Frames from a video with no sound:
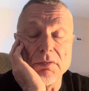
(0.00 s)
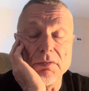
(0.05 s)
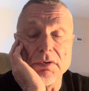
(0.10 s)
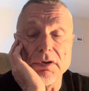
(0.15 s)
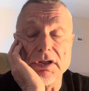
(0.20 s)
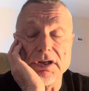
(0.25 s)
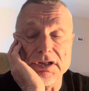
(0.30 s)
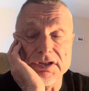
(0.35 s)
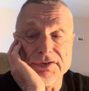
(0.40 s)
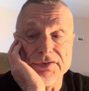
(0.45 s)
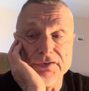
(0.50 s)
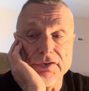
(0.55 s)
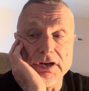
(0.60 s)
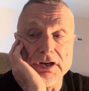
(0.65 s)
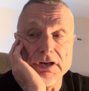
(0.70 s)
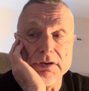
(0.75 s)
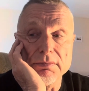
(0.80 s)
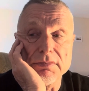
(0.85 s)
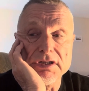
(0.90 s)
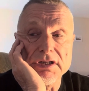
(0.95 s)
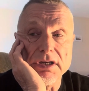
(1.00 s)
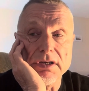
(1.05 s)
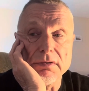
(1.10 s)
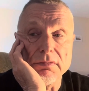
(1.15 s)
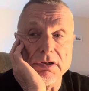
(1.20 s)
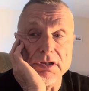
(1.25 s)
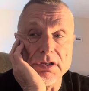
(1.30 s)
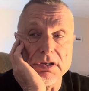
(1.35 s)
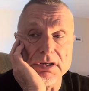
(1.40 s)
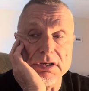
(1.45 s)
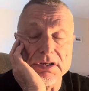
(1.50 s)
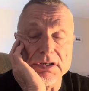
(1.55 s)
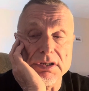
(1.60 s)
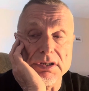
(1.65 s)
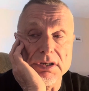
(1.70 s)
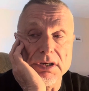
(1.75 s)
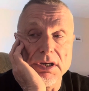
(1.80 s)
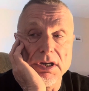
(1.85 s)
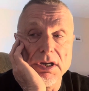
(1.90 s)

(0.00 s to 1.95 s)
with its freedoms and with its